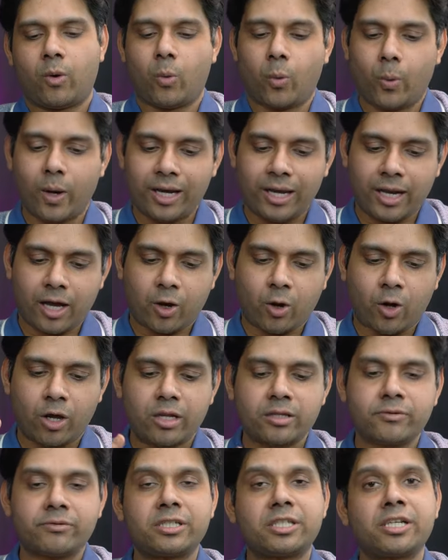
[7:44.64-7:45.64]
while a
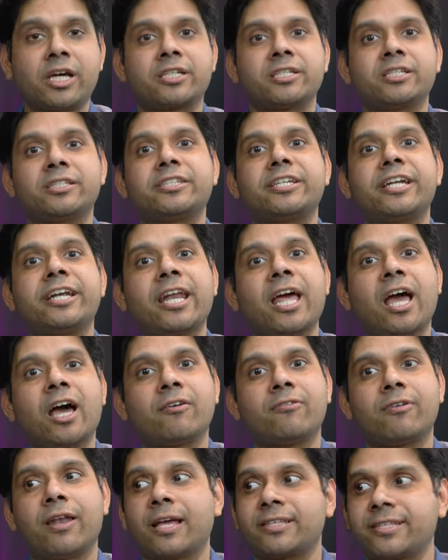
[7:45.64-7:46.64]
college which charges three and a
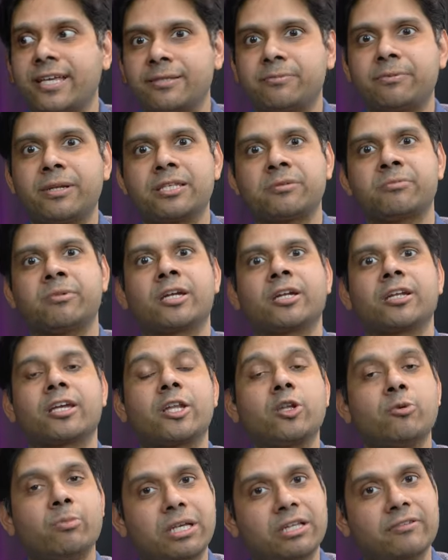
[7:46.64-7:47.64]
half lakhs has placement.
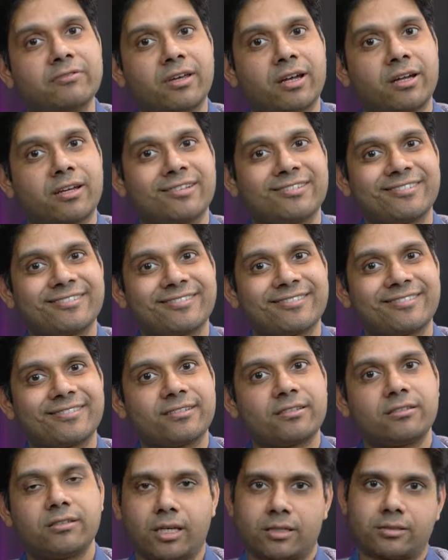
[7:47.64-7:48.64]
Can you believe that?
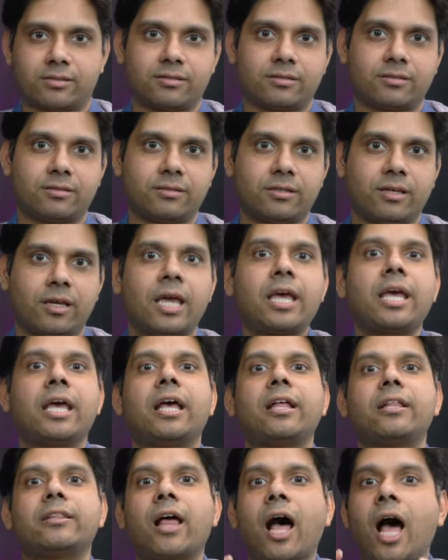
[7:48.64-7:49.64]
Yes.
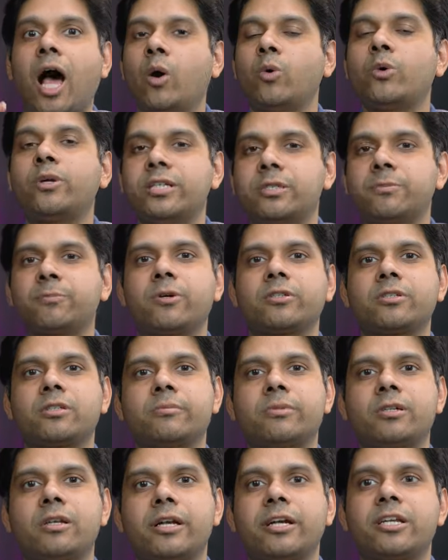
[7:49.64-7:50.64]
How it is
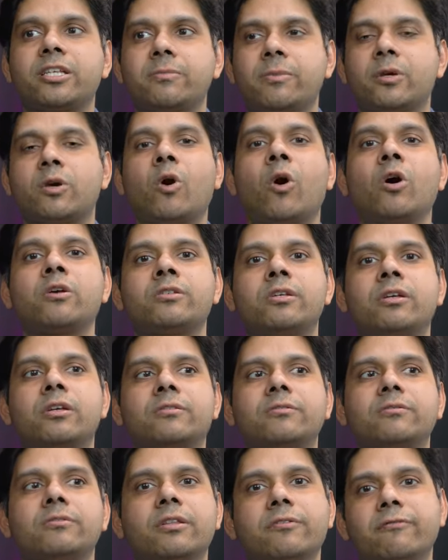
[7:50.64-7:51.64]
possible? It is because
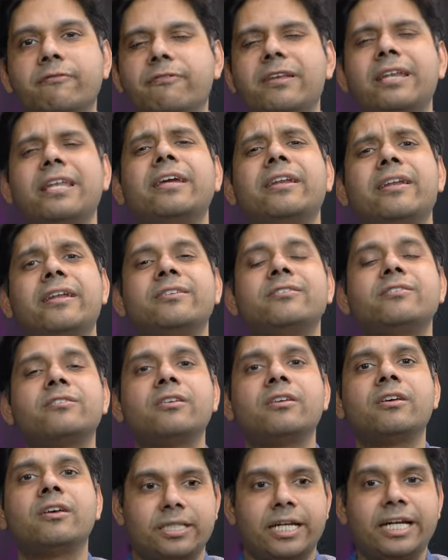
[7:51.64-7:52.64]
the
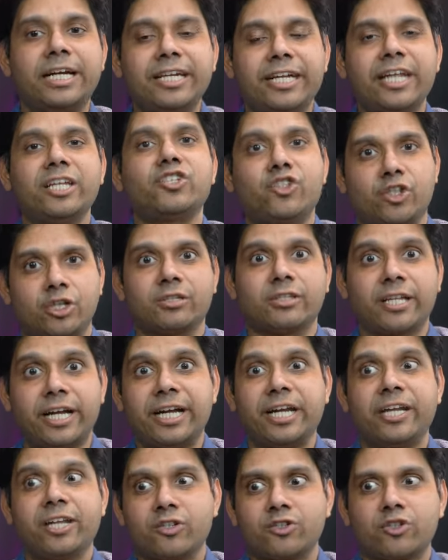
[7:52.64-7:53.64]
willingness, intention, the
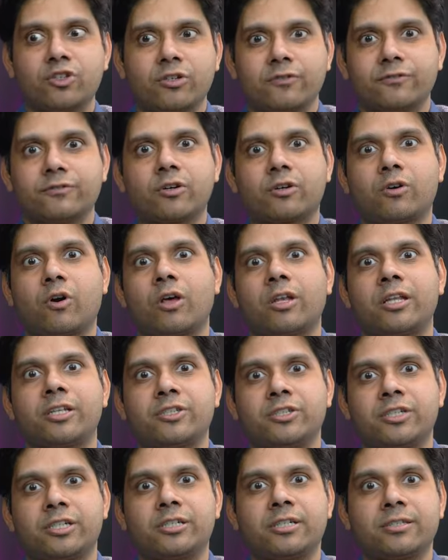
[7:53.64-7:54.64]
intention of the
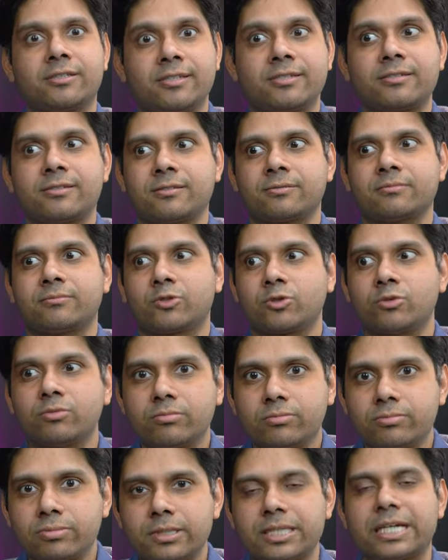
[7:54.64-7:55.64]
college and the system to
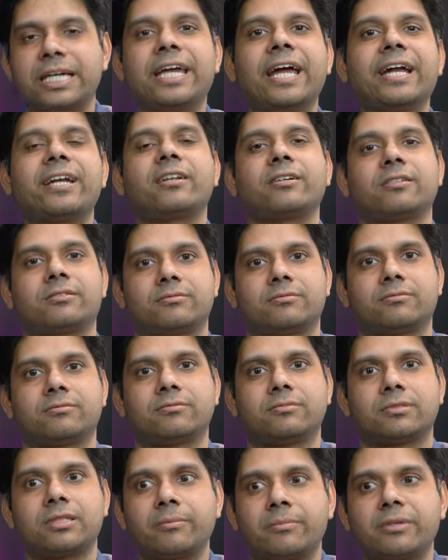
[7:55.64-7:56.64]
get
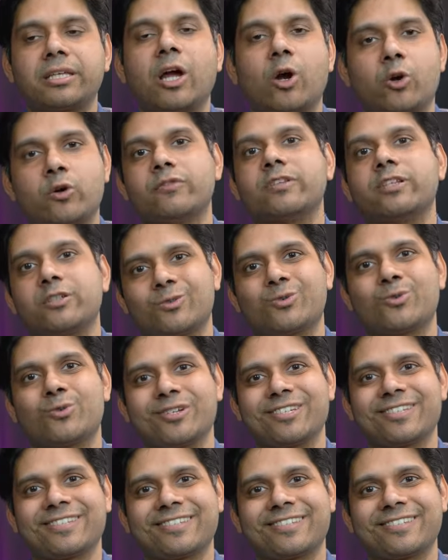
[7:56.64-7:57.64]
something out of their
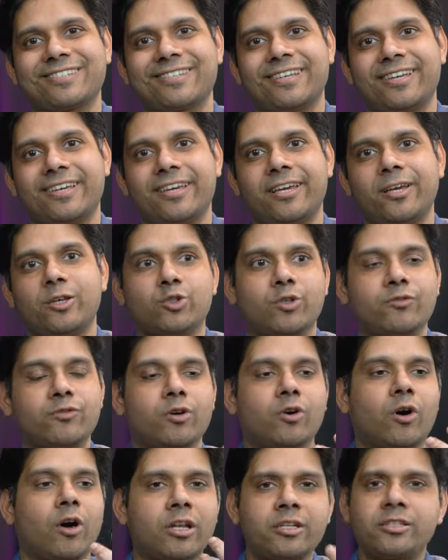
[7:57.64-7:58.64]
students. So if
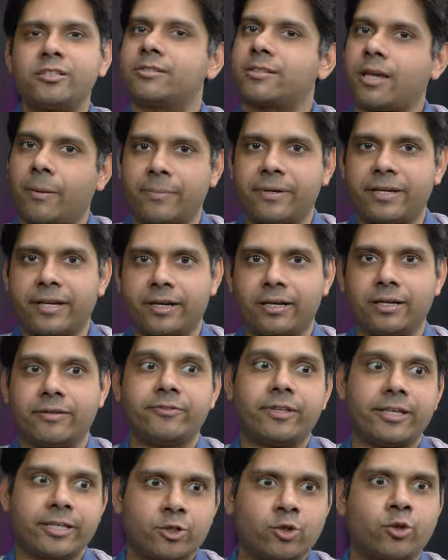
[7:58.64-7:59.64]
the college is committed,
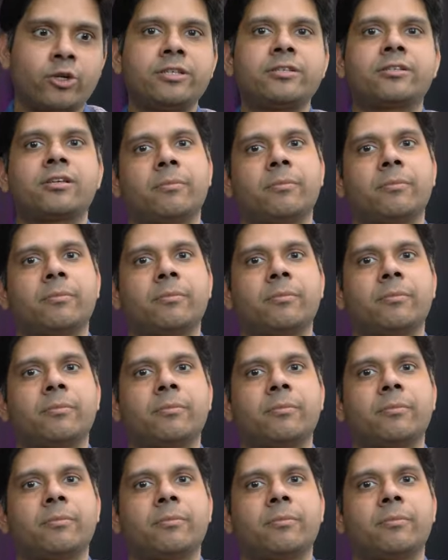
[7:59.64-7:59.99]
if the H O D is